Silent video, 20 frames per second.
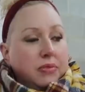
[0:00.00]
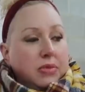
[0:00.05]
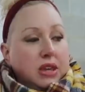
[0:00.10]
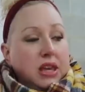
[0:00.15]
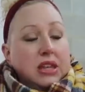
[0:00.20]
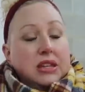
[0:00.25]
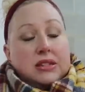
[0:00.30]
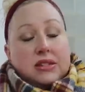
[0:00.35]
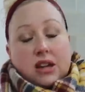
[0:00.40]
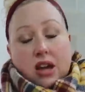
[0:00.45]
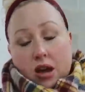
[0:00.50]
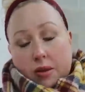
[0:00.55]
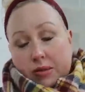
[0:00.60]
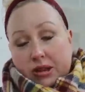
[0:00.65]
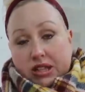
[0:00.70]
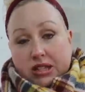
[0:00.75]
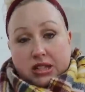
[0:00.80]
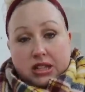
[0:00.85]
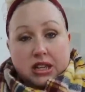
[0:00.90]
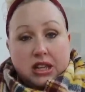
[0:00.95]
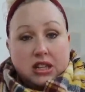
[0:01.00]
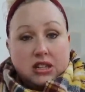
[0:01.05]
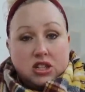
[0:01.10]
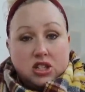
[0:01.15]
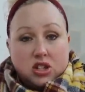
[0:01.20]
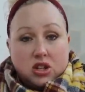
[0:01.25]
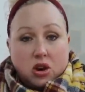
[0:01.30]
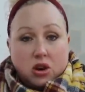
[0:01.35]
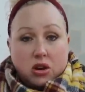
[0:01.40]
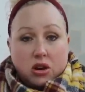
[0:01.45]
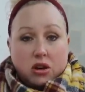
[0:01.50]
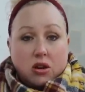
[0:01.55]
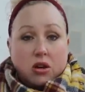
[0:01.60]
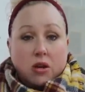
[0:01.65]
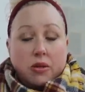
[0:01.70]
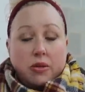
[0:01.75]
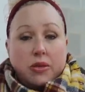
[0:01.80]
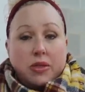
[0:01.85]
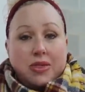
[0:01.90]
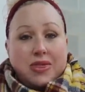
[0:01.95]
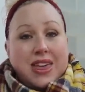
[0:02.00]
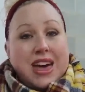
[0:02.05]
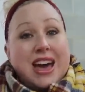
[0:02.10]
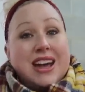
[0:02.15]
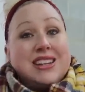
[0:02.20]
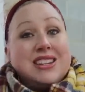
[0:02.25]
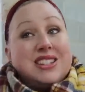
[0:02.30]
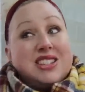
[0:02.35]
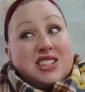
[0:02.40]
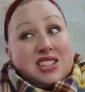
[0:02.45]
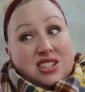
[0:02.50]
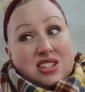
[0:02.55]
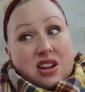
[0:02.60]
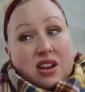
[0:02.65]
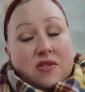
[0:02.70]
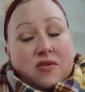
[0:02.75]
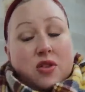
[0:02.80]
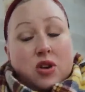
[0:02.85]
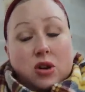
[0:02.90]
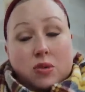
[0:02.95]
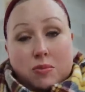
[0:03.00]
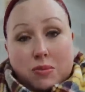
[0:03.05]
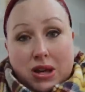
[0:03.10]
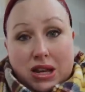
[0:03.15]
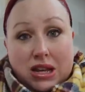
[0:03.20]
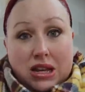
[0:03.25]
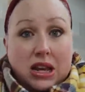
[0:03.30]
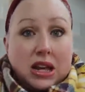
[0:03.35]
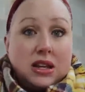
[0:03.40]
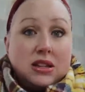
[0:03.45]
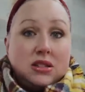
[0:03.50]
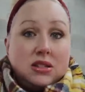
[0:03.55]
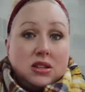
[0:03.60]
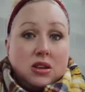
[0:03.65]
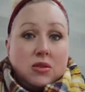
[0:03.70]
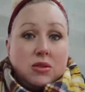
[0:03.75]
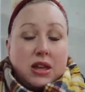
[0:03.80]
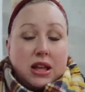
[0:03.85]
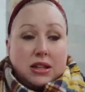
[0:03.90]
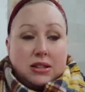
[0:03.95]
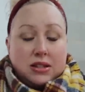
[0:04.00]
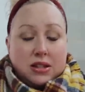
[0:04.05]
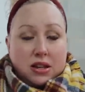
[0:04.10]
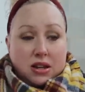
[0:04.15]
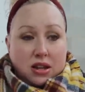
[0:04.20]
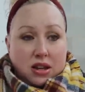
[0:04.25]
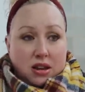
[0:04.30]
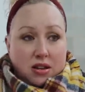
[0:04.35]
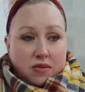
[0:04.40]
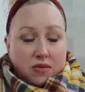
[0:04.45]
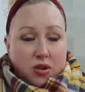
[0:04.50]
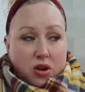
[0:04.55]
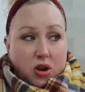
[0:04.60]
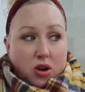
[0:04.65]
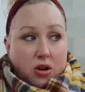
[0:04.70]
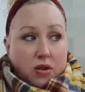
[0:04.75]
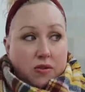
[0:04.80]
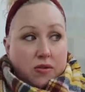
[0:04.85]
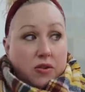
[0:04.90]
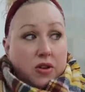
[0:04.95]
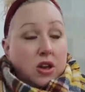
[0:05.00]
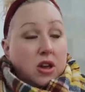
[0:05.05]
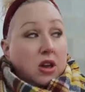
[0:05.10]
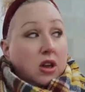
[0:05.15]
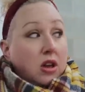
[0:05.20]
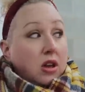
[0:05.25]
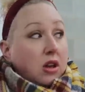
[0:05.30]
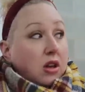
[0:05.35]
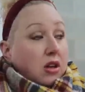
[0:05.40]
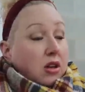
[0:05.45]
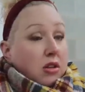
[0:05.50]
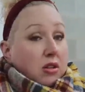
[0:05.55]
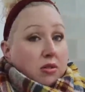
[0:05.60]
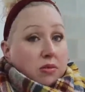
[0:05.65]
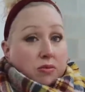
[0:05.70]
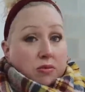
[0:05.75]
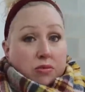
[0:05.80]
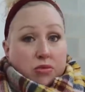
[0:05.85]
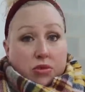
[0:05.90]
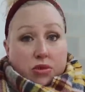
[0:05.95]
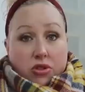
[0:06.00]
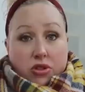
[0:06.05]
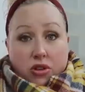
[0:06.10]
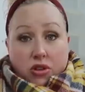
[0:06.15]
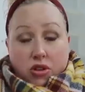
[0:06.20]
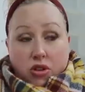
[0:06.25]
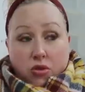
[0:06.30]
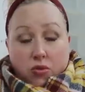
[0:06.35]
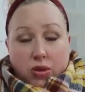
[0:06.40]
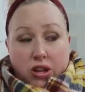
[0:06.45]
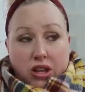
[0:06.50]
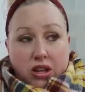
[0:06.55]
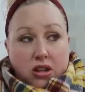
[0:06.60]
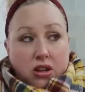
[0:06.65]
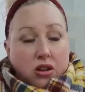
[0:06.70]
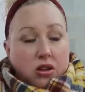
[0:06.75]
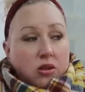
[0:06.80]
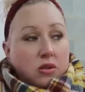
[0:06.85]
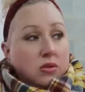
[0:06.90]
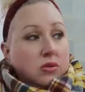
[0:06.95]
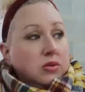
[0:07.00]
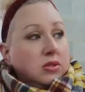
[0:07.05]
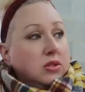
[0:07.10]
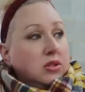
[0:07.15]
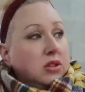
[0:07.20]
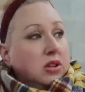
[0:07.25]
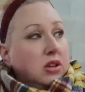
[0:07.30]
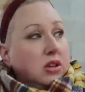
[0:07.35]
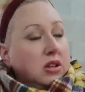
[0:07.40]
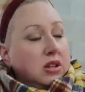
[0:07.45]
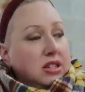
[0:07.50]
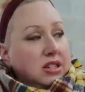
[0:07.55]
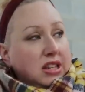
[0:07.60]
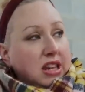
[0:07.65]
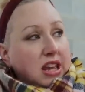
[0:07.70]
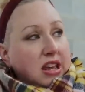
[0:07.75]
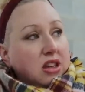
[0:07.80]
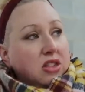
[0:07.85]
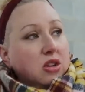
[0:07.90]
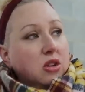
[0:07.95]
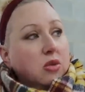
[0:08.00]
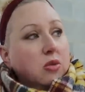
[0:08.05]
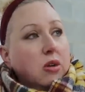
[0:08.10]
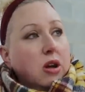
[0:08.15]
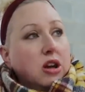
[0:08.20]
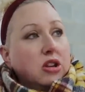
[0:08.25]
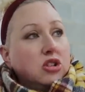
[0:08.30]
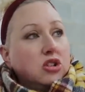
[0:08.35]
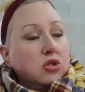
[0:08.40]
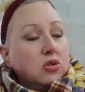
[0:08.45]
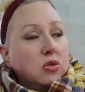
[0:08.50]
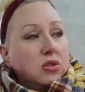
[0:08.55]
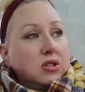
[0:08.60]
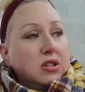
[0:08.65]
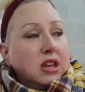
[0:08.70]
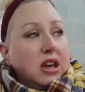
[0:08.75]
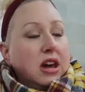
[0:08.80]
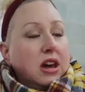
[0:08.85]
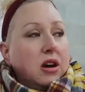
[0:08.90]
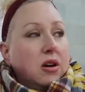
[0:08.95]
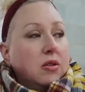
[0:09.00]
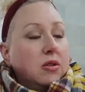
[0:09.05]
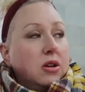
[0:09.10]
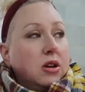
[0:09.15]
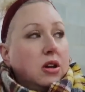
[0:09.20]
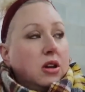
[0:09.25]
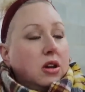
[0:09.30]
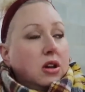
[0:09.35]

he's coming to get started on that stuff on Monday. So that's going to involve the new windows, taking the garage doors out,